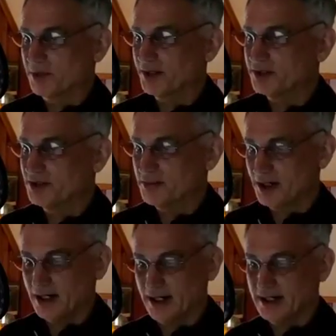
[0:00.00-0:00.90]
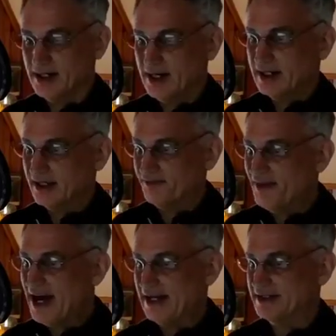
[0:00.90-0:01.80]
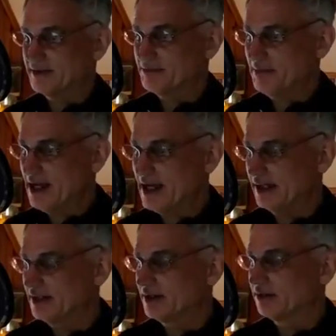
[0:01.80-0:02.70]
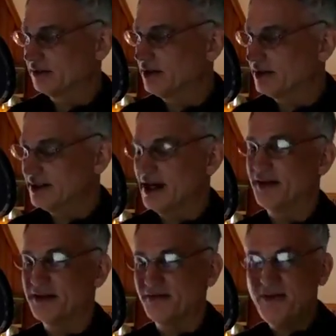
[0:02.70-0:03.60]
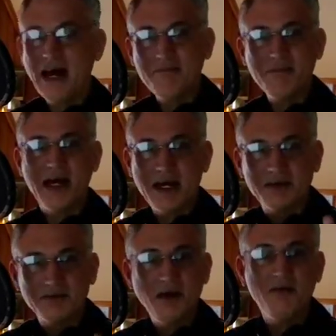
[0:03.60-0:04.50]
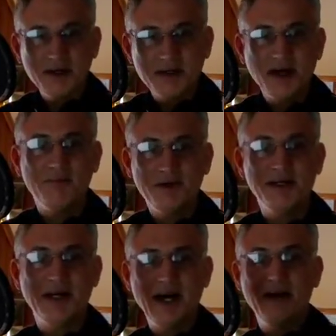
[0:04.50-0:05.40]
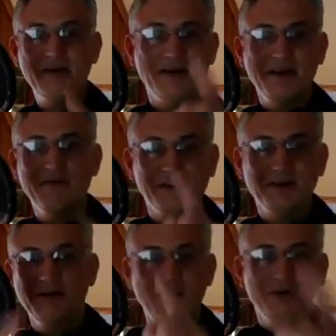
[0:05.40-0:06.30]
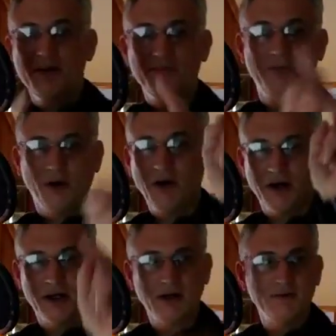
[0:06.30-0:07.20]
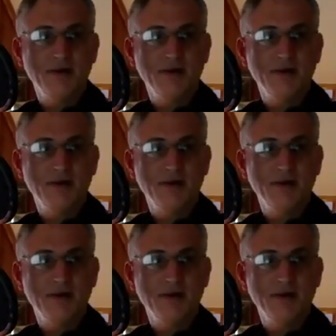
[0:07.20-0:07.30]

brought to you by the Fat Man Clothing Company out of Colonial Park.